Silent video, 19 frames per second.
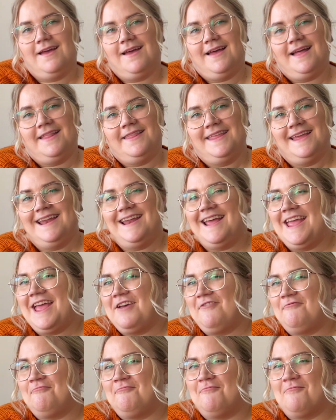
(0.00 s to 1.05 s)
And then I
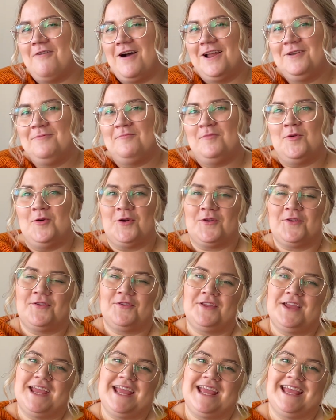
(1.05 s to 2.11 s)
have one more
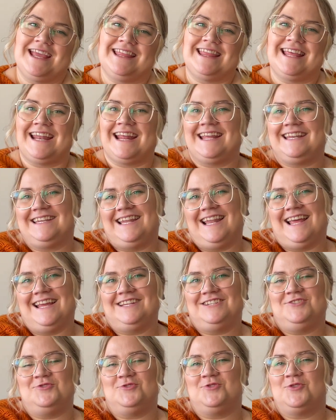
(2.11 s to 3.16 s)
thing that I'd
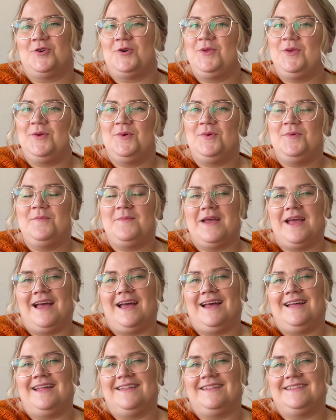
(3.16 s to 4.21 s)
like to show you.
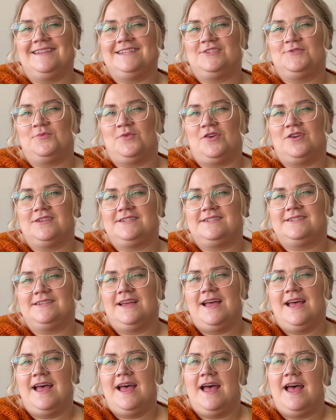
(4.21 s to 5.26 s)
And this was
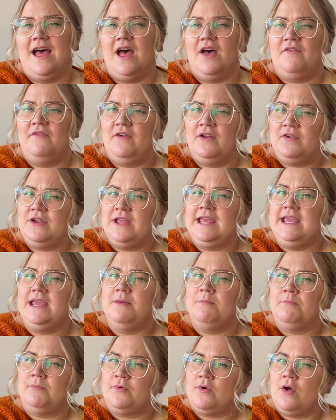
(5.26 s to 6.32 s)
a very
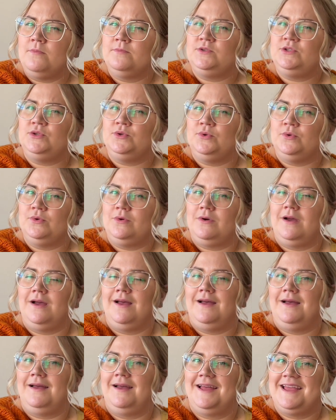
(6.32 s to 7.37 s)
impromptu
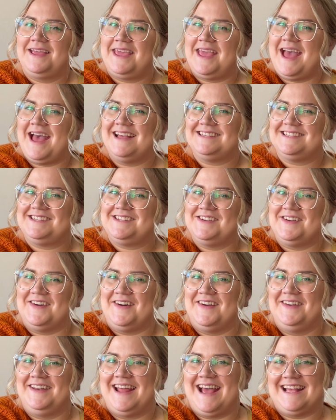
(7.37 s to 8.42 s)
cast
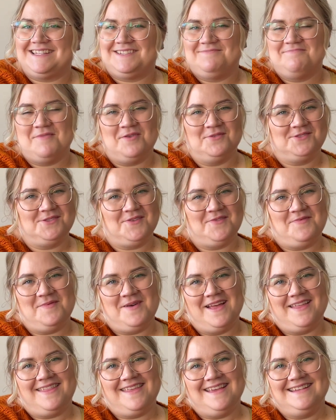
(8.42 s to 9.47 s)
on, as most of
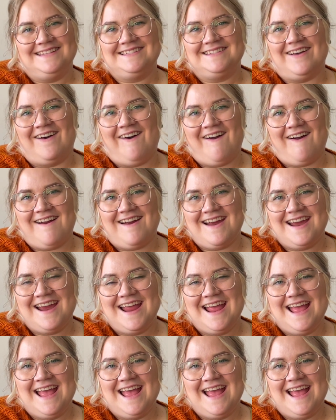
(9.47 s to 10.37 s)
my things are.